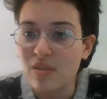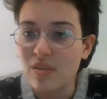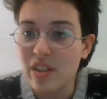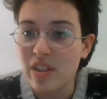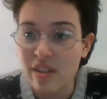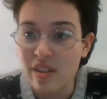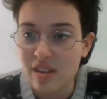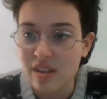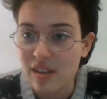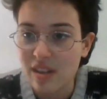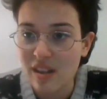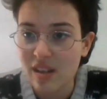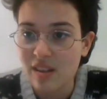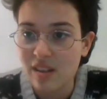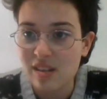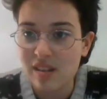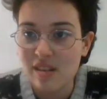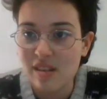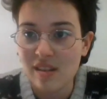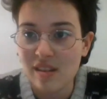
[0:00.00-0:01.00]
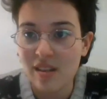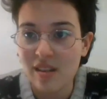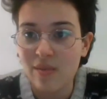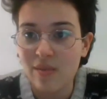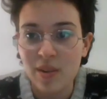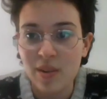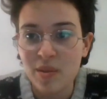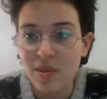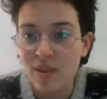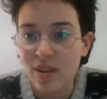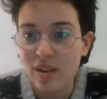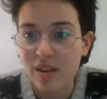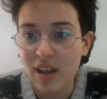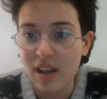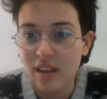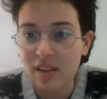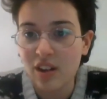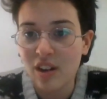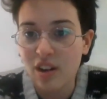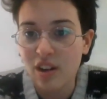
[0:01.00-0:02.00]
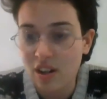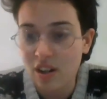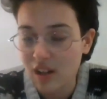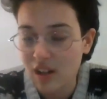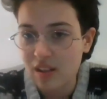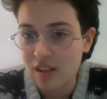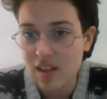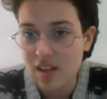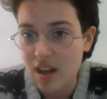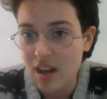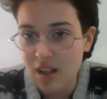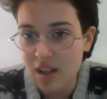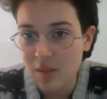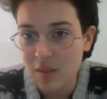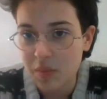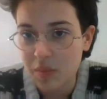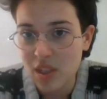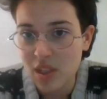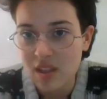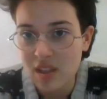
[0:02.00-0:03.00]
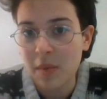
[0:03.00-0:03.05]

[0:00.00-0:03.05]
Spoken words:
resistance even at the hardest times.